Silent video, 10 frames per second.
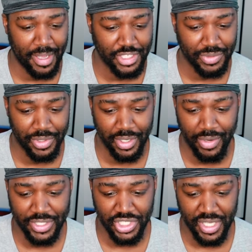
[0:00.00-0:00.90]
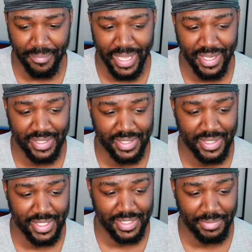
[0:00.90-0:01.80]
I just want to go ahead and jump back into
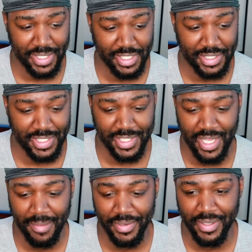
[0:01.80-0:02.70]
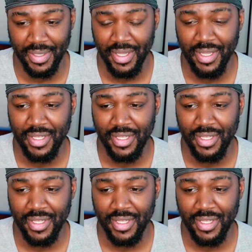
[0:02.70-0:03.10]
this because it's coming